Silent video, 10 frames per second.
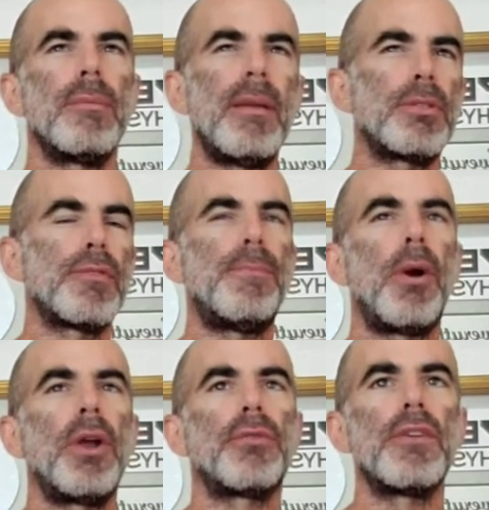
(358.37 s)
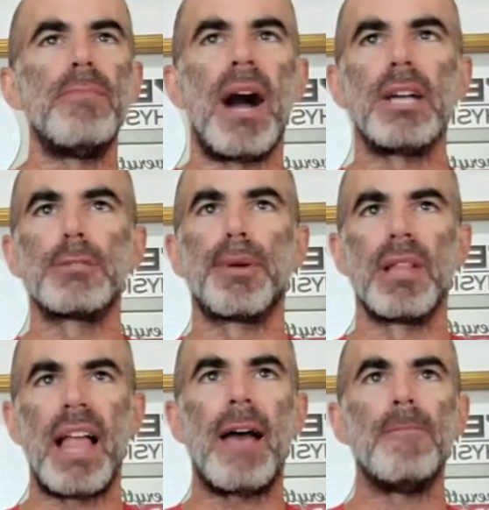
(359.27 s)
maybe 3.3 miles per
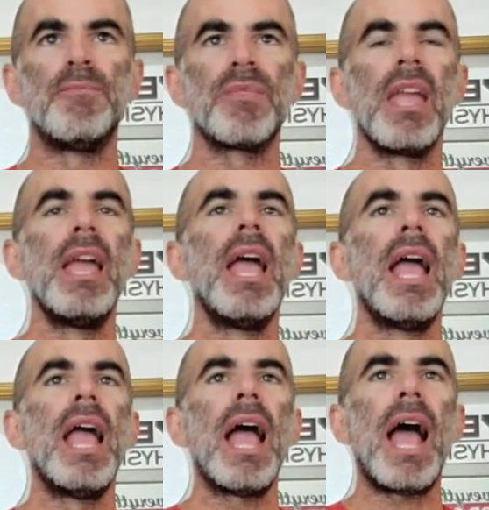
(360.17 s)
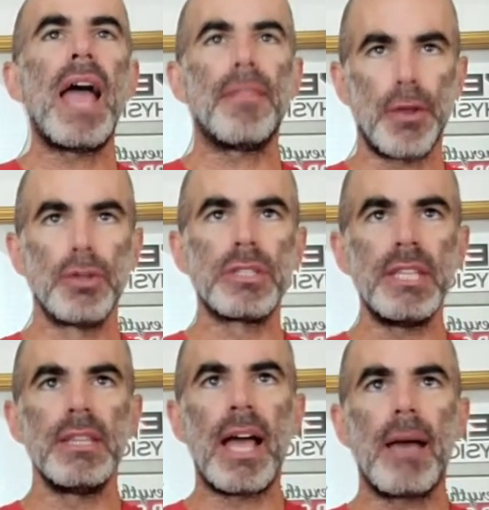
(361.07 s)
lap at
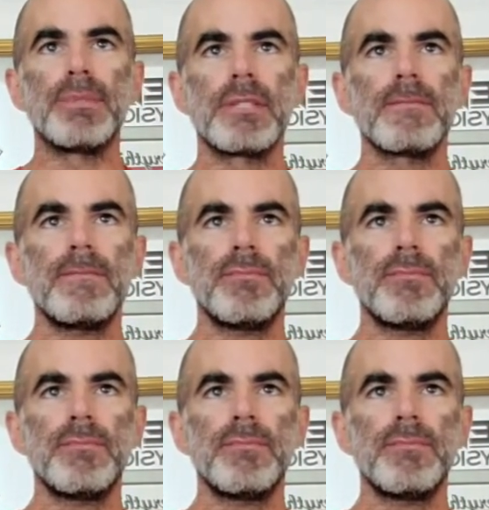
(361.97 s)
13 laps.